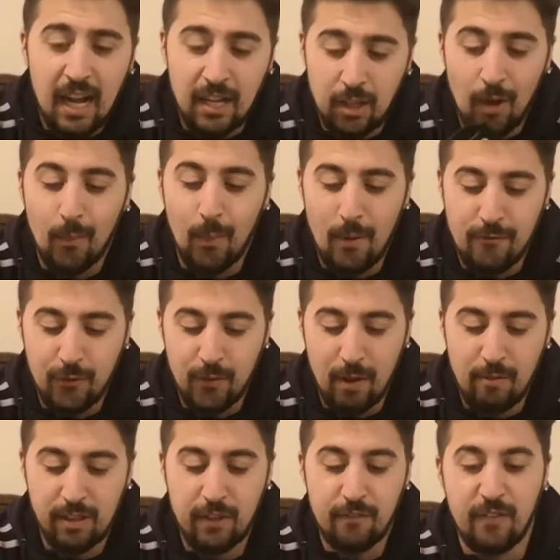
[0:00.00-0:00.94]
I know I went through
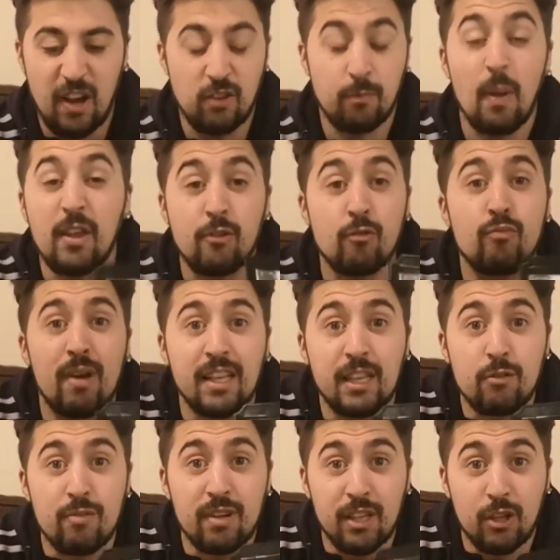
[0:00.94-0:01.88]
that really fast, but it's
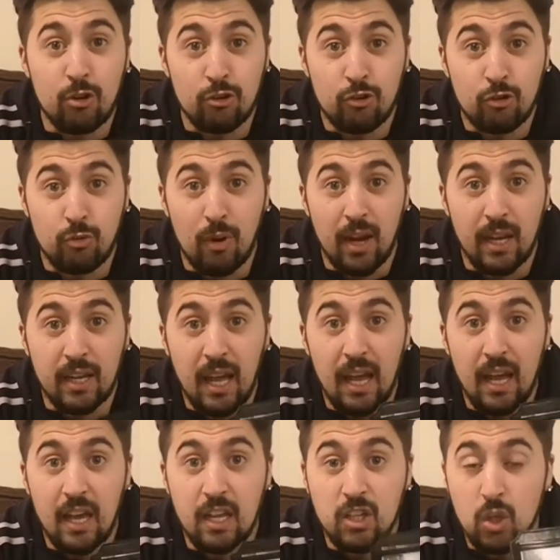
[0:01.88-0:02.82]
really really good trick,
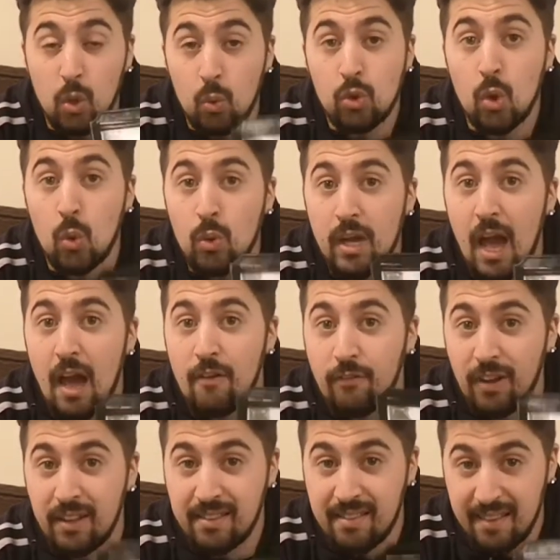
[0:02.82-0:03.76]
and you do get a
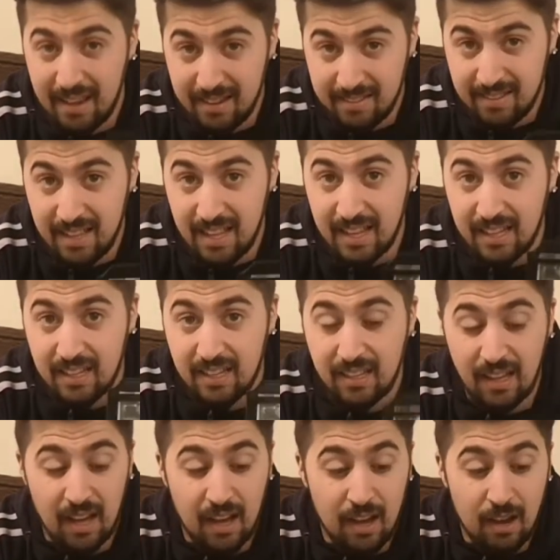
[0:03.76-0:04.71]
fantastic
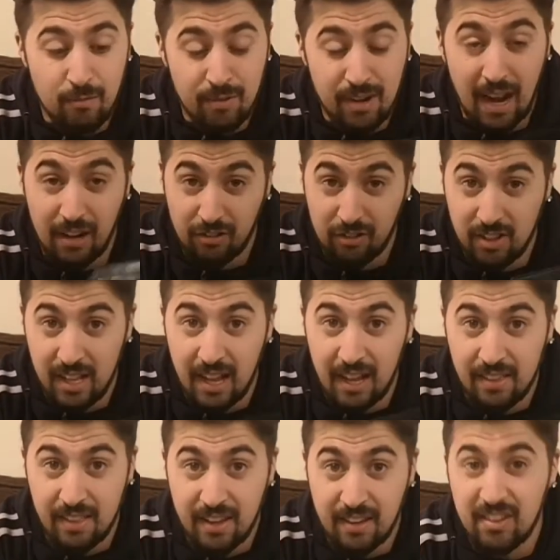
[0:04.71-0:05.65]
uh, reaction
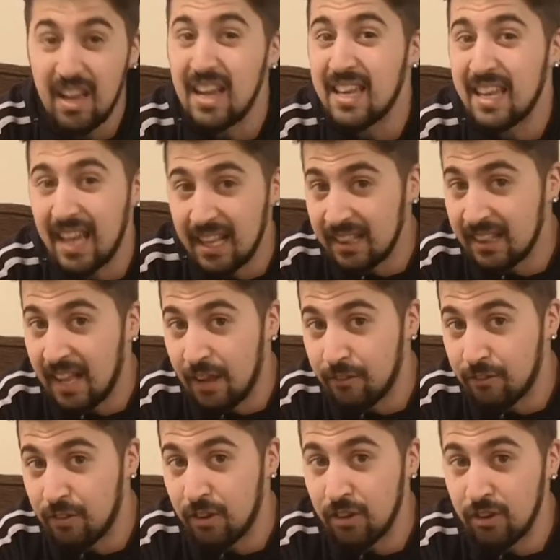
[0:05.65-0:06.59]
out of this. You get
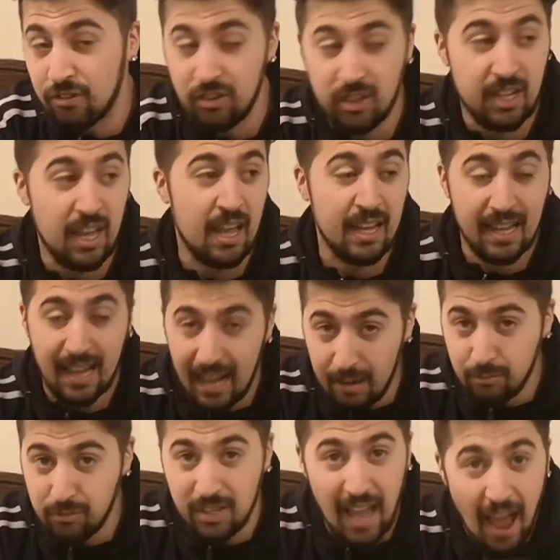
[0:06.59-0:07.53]
laughters, you get
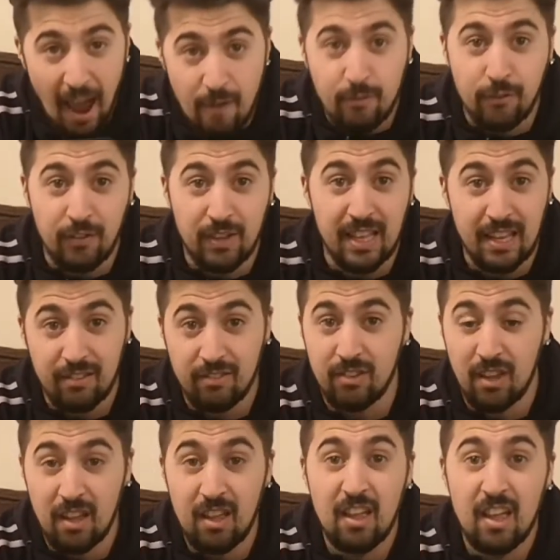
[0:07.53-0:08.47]
gaffs, you get everything.
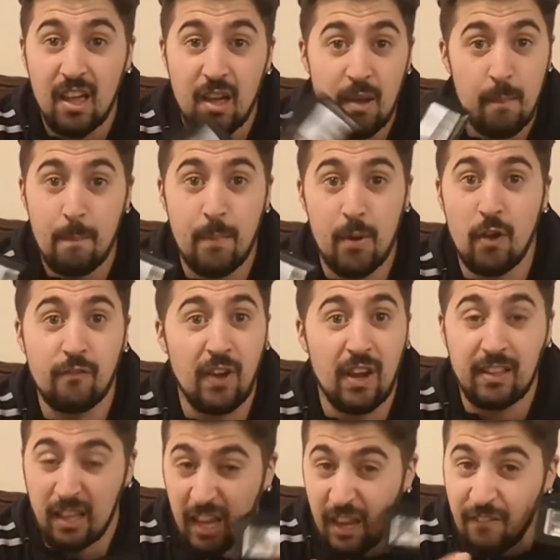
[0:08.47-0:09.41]
It's perfect.